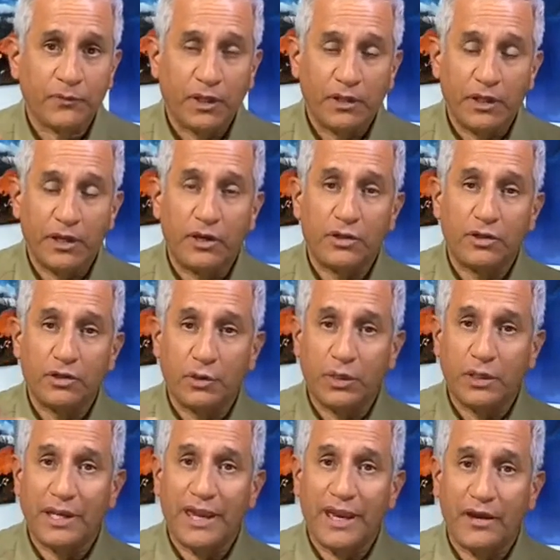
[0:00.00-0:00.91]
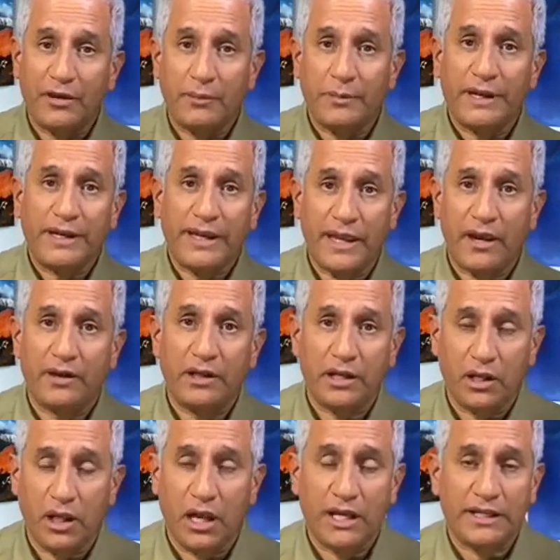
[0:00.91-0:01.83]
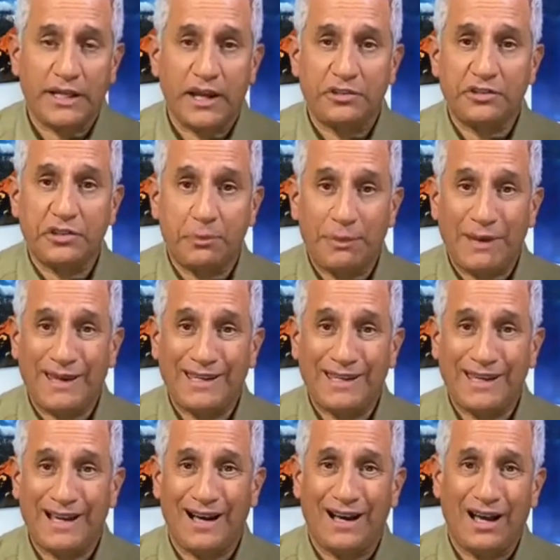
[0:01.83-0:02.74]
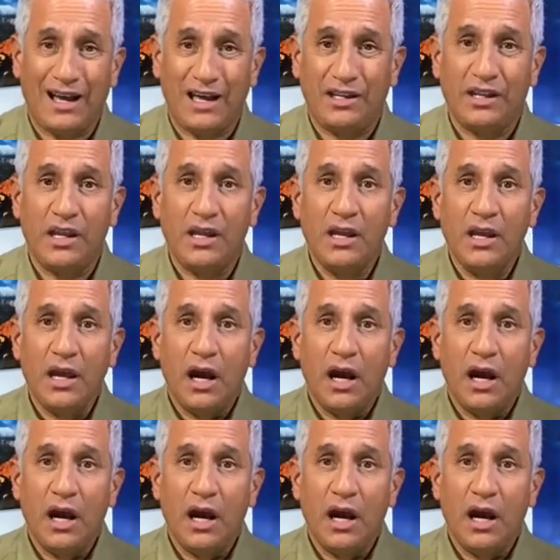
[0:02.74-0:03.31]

they are doing county by county lockdowns depending on